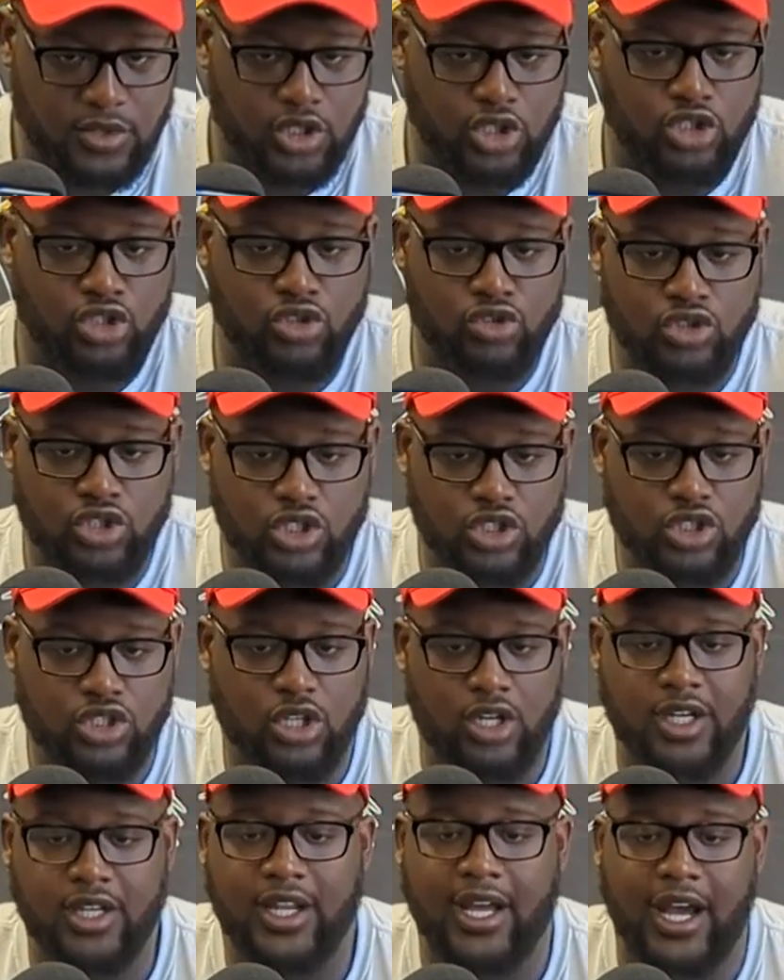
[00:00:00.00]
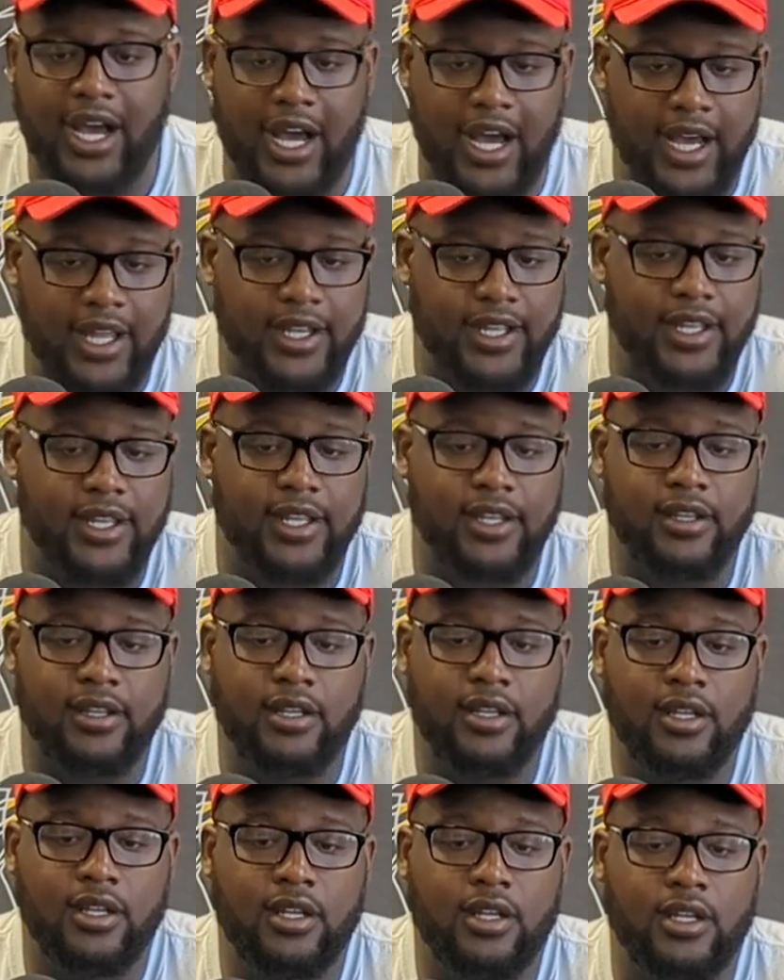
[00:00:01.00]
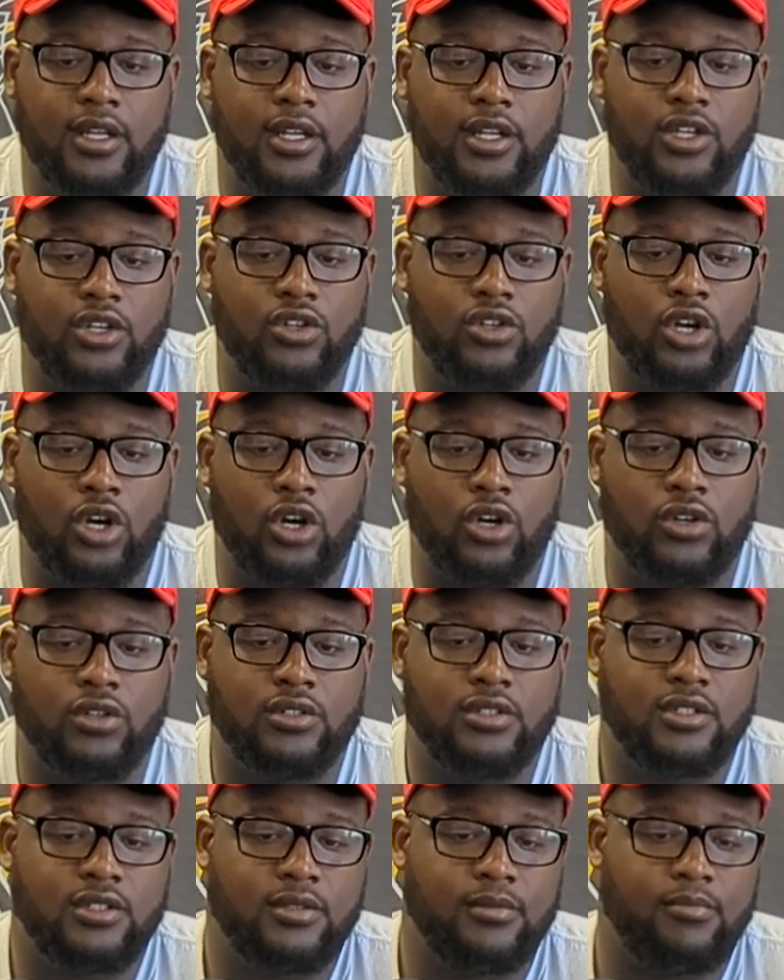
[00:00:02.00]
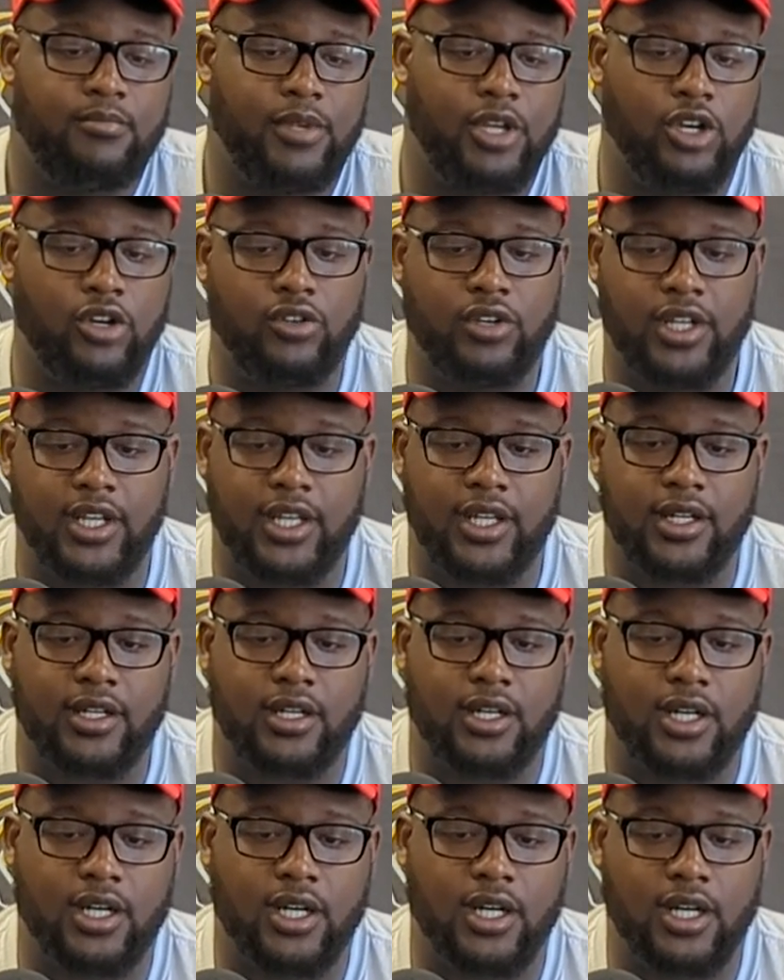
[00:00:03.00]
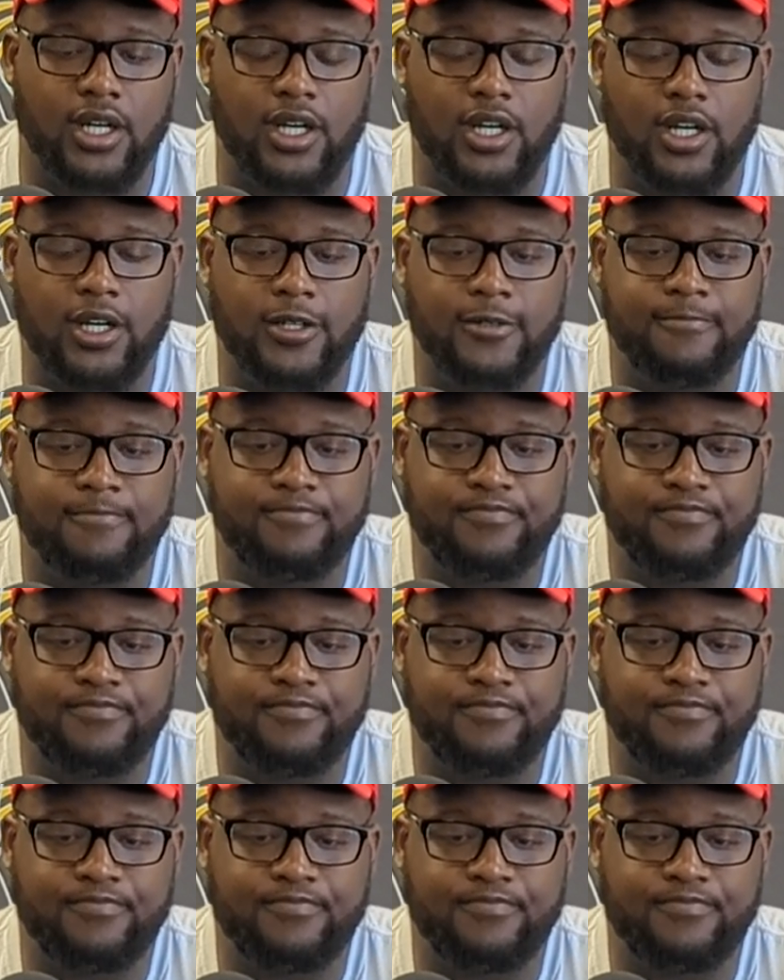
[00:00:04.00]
used to starting hot and building a